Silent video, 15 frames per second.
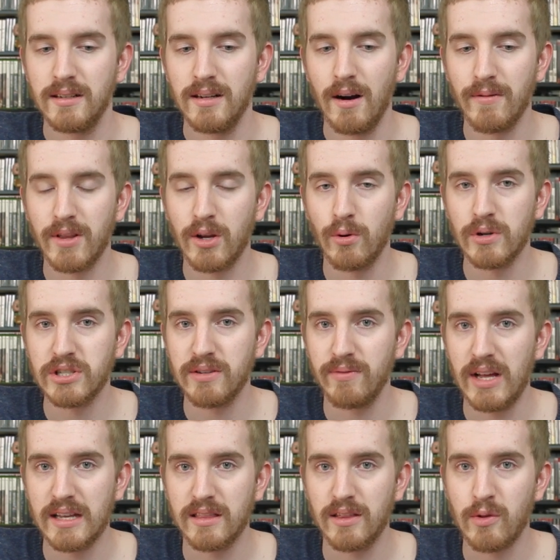over the course
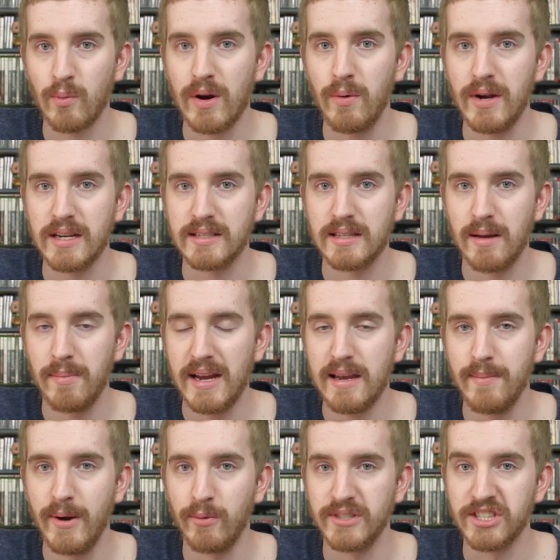of like three weeks that my
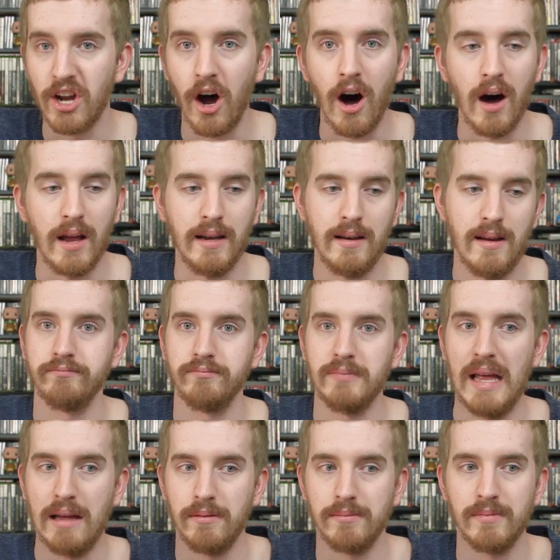email was gone.
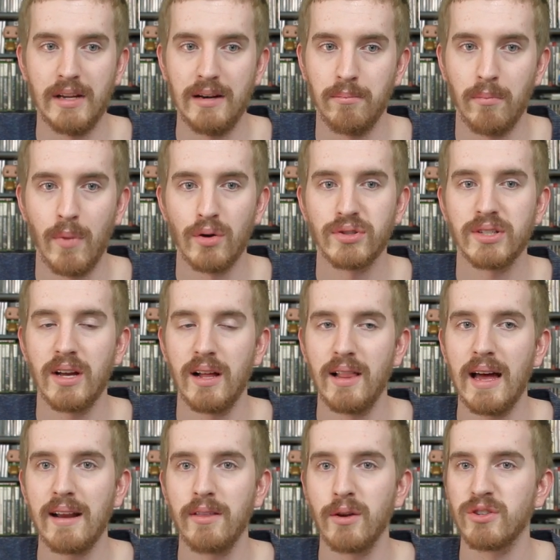I'll, and most a
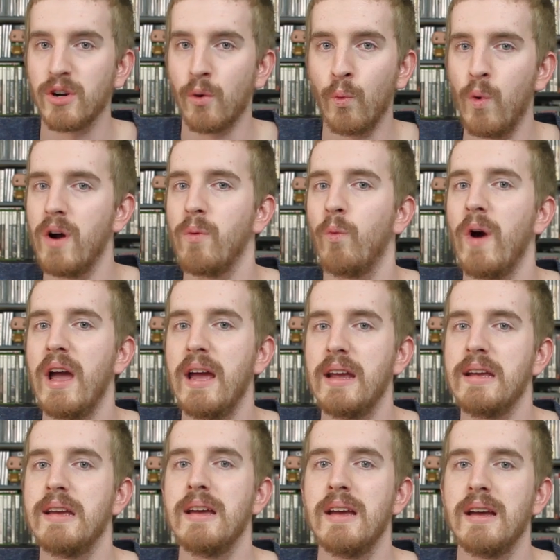lot of those are
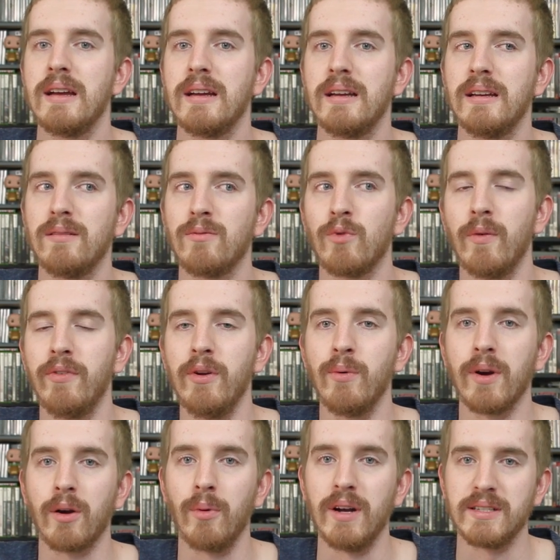one-way review
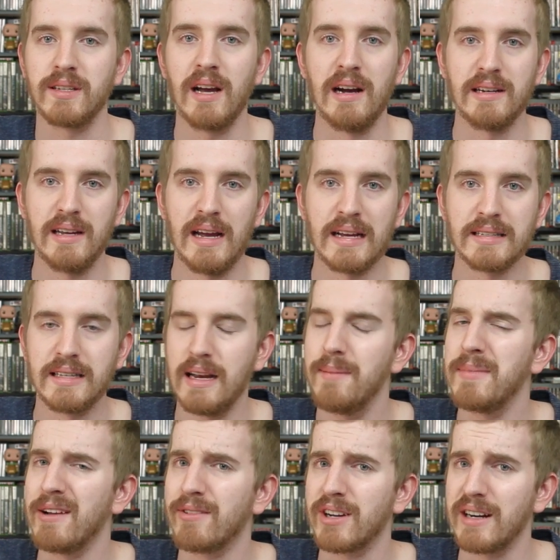request contacts that
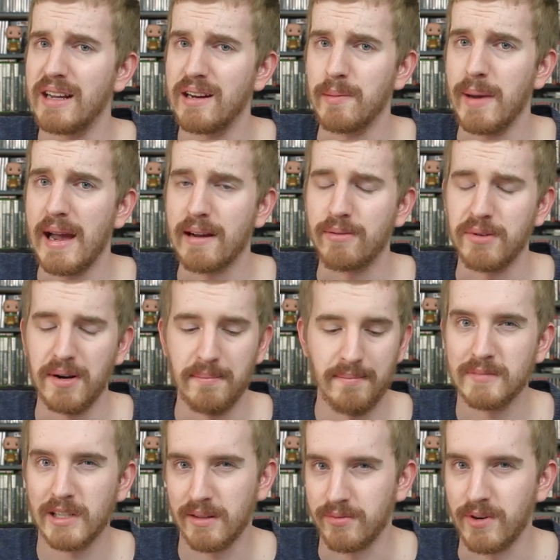I'm never going to hear back from.
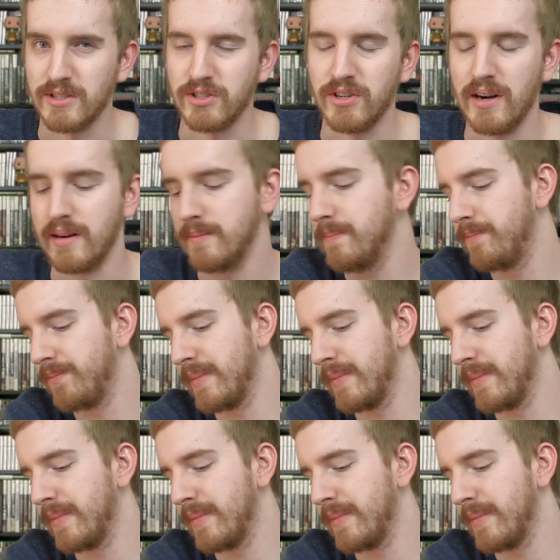Really frustrating.